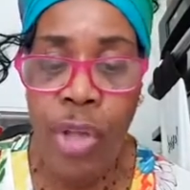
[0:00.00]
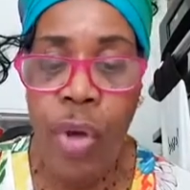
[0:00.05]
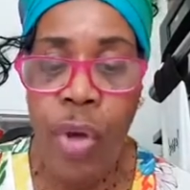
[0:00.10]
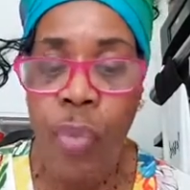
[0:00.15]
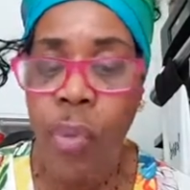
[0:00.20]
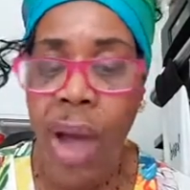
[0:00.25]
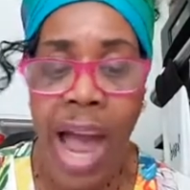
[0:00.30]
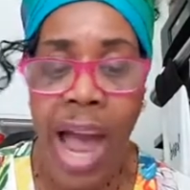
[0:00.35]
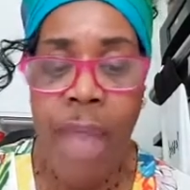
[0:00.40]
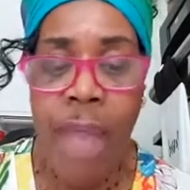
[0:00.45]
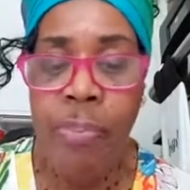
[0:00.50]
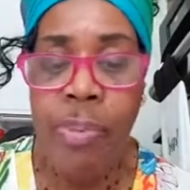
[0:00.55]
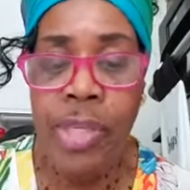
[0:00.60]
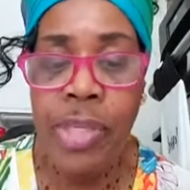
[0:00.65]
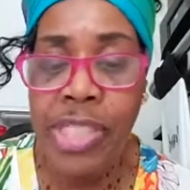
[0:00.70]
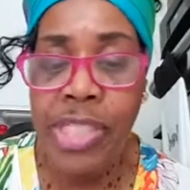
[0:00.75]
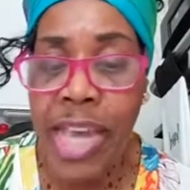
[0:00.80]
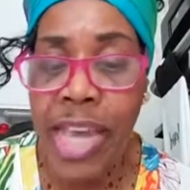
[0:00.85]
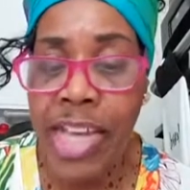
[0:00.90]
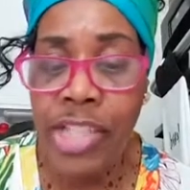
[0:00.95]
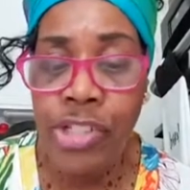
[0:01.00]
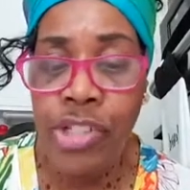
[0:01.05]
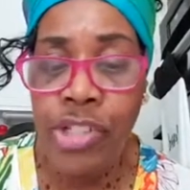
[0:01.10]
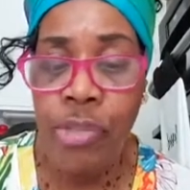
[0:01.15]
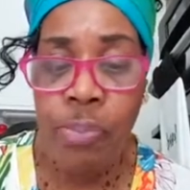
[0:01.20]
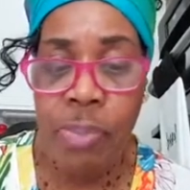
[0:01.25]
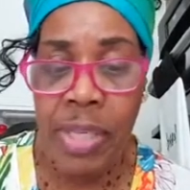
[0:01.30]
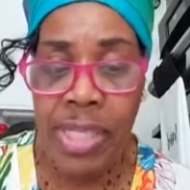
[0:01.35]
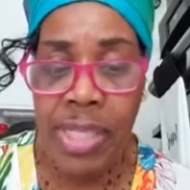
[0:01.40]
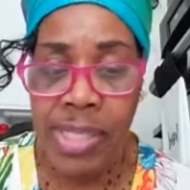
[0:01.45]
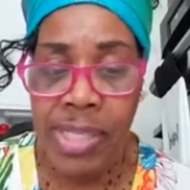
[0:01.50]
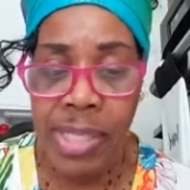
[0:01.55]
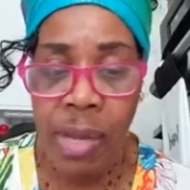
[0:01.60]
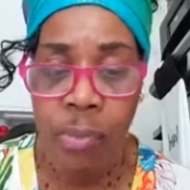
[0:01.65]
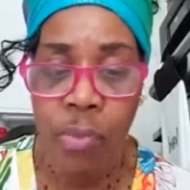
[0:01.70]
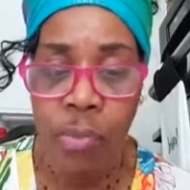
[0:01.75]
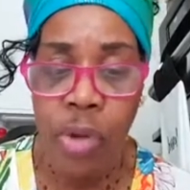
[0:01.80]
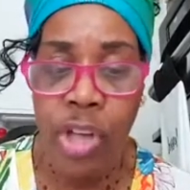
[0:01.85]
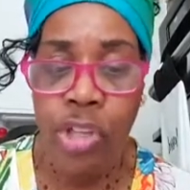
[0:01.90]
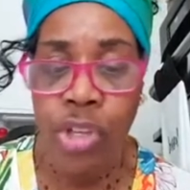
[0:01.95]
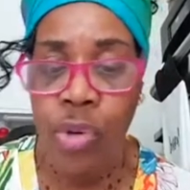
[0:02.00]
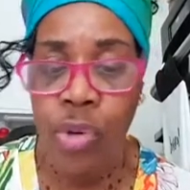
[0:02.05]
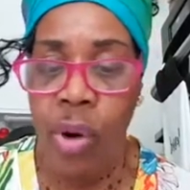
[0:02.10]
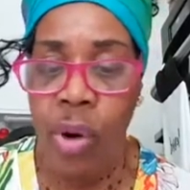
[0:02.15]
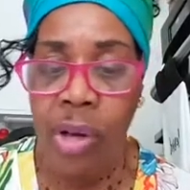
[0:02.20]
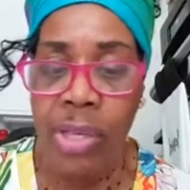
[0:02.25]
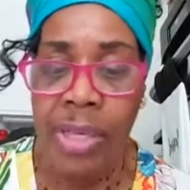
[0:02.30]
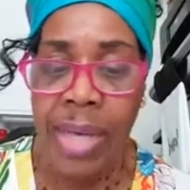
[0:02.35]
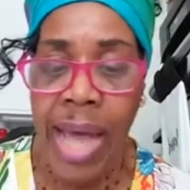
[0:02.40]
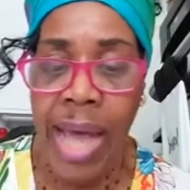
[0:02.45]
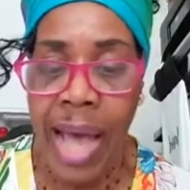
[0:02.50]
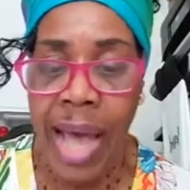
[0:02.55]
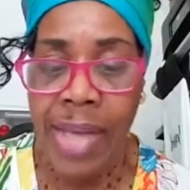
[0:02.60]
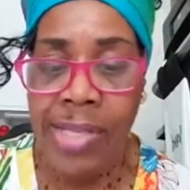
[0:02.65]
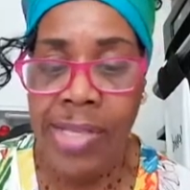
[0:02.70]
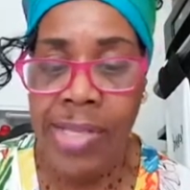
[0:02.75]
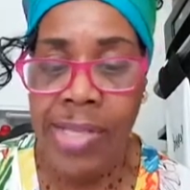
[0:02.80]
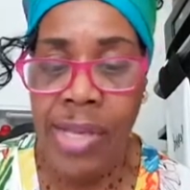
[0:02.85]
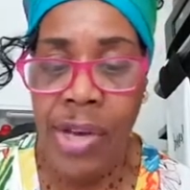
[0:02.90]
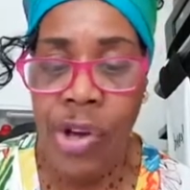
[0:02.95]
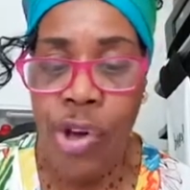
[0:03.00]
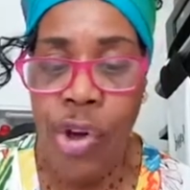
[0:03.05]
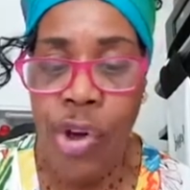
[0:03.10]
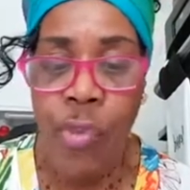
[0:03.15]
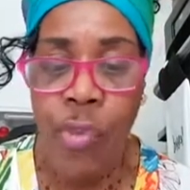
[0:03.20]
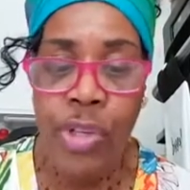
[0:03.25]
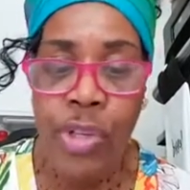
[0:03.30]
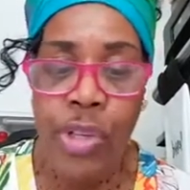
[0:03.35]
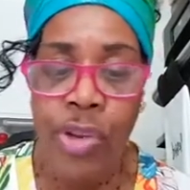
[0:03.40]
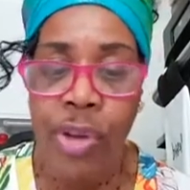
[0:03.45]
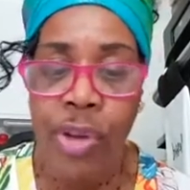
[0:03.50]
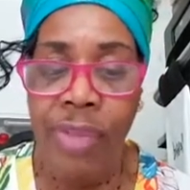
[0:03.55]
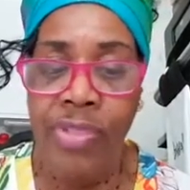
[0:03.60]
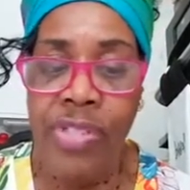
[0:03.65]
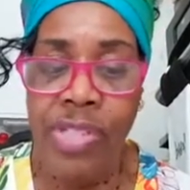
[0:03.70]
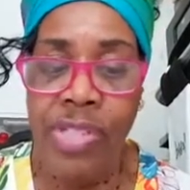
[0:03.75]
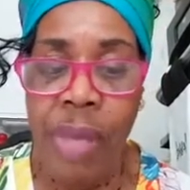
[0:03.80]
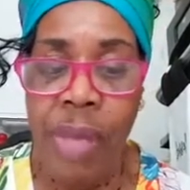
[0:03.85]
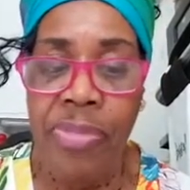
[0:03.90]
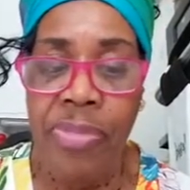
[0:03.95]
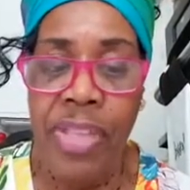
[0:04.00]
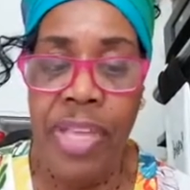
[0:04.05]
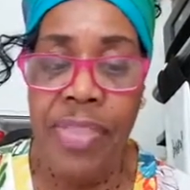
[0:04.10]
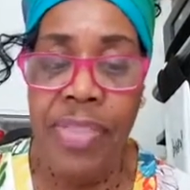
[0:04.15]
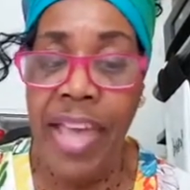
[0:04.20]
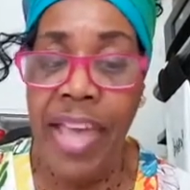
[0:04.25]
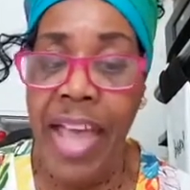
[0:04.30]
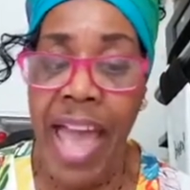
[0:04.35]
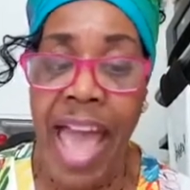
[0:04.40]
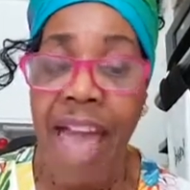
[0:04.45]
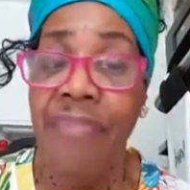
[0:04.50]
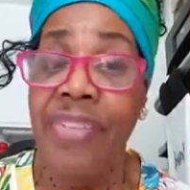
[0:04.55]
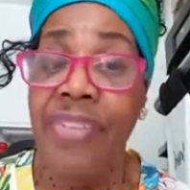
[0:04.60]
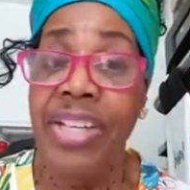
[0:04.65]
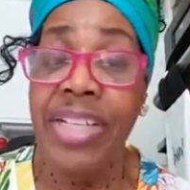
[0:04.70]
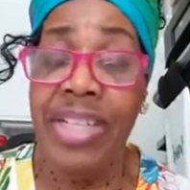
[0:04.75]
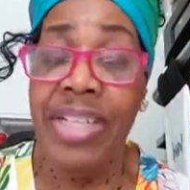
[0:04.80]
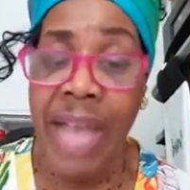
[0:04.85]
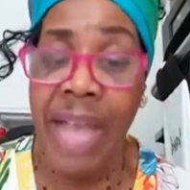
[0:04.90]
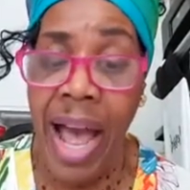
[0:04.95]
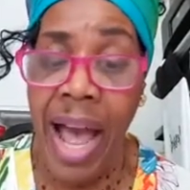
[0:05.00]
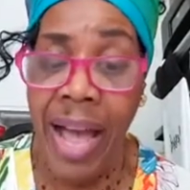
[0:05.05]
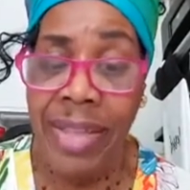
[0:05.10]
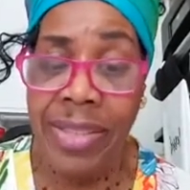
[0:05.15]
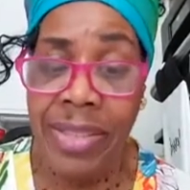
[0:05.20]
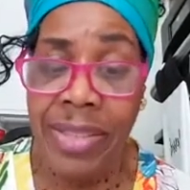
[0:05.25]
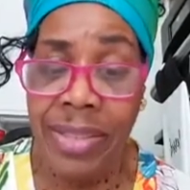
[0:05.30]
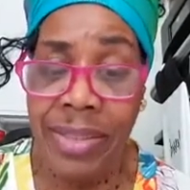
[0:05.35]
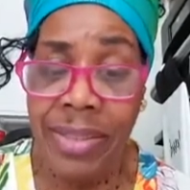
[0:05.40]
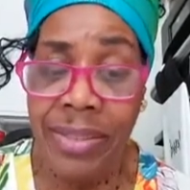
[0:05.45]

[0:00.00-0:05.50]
Why pretend to be someone you are not when you have something they haven't got?